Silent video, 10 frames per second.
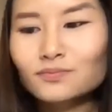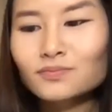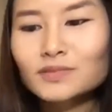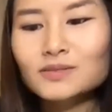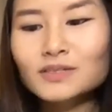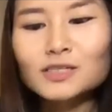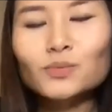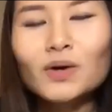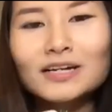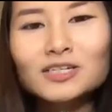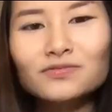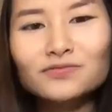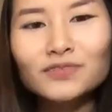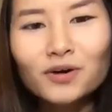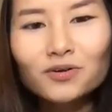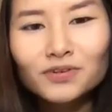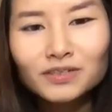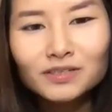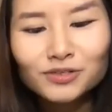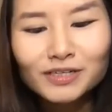So this one actually fell over the
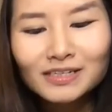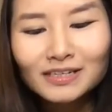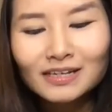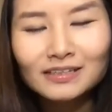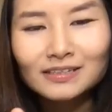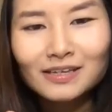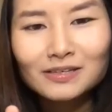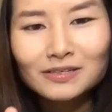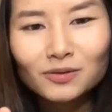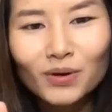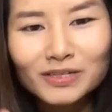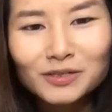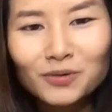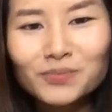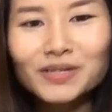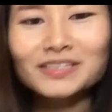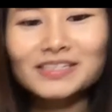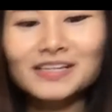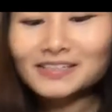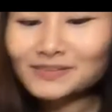drink and then it's quite soapy on the
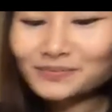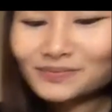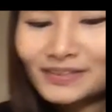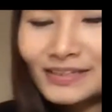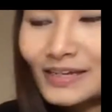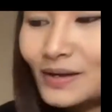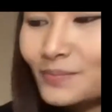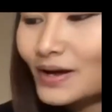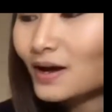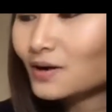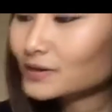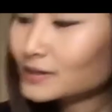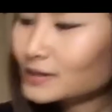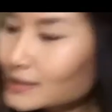side. About our.